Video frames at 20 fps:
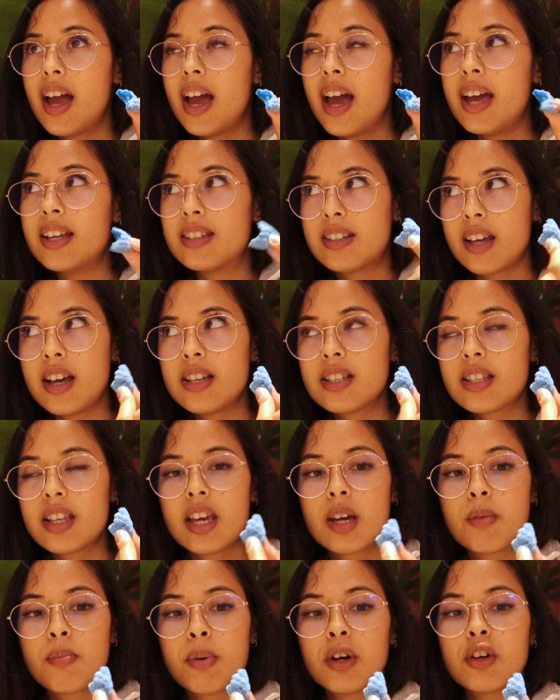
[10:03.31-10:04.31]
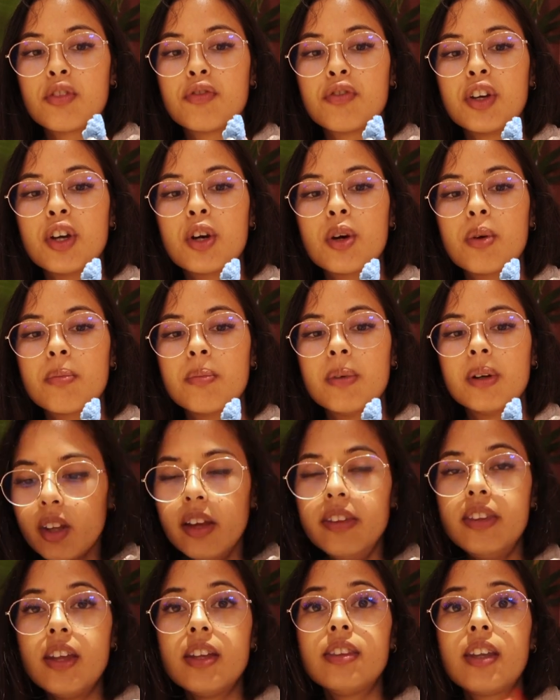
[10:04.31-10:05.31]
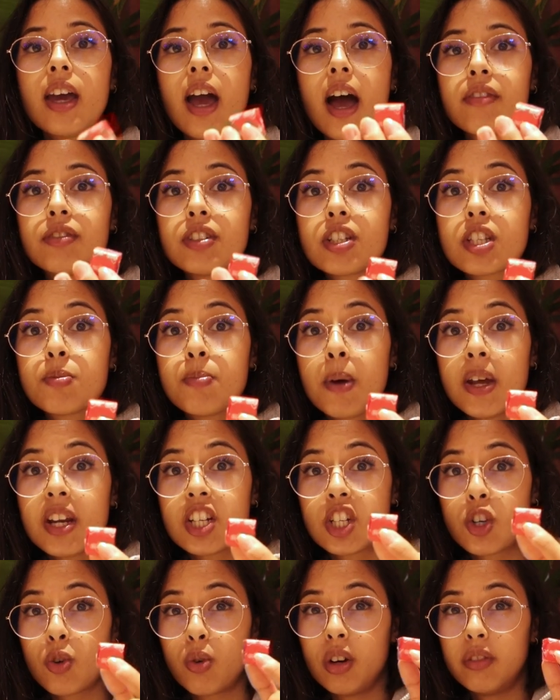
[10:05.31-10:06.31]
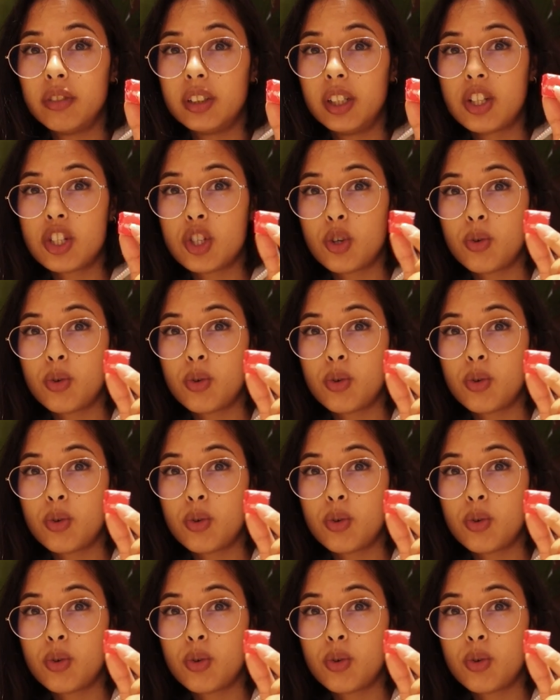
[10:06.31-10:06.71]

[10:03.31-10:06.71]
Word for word: It tastes like perfume. And then they have the Spanish equivalent